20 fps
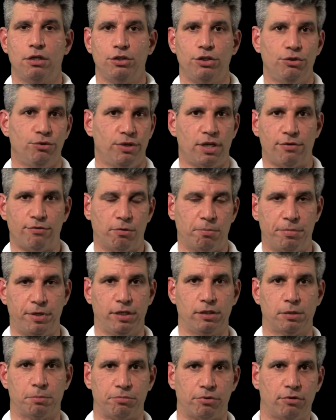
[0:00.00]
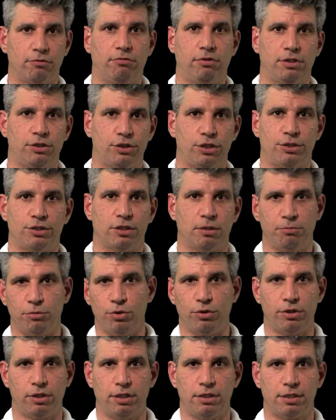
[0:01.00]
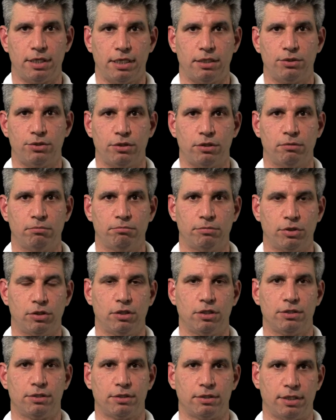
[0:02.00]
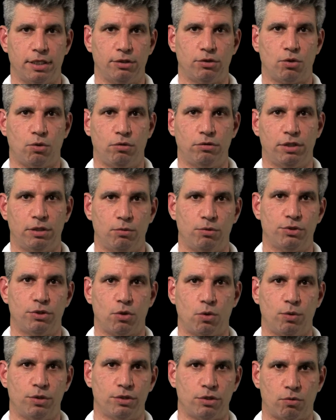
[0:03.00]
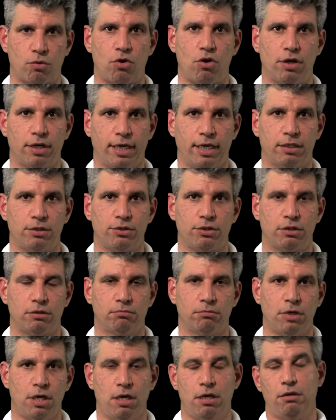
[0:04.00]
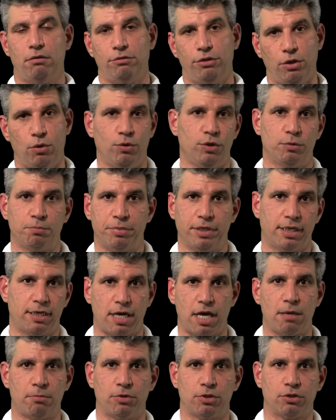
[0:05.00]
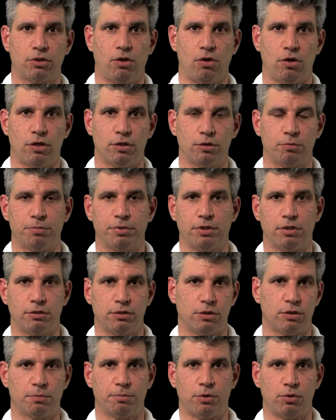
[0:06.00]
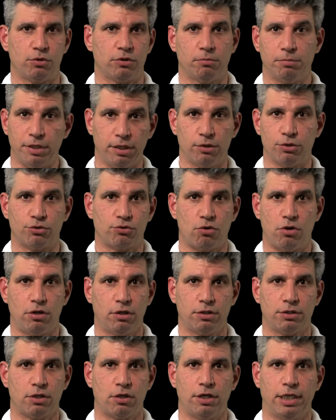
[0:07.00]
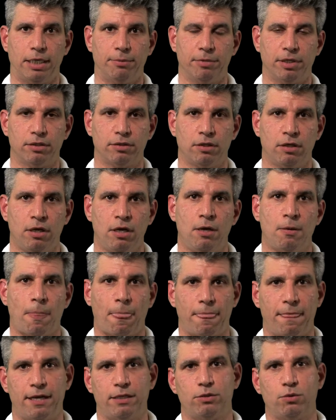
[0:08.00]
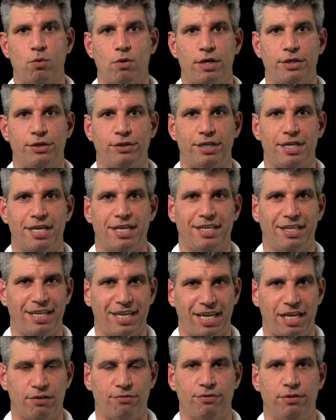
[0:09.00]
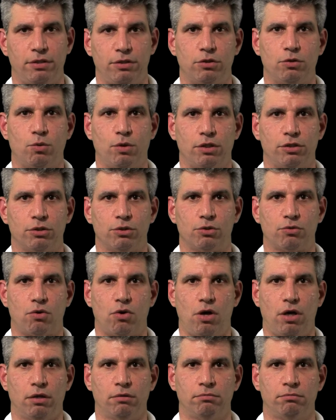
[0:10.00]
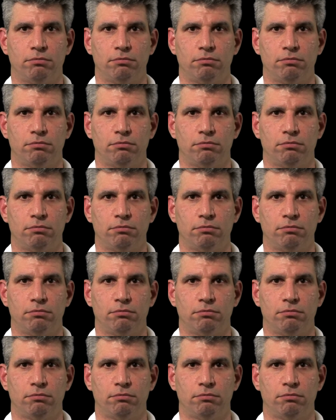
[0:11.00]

You never pick the privileges and immunities answer because they told you it was always the wrong answer? You always pick Commerce Clause because it's supposed to be the strongest argument. And that's why you're getting half of these questions wrong.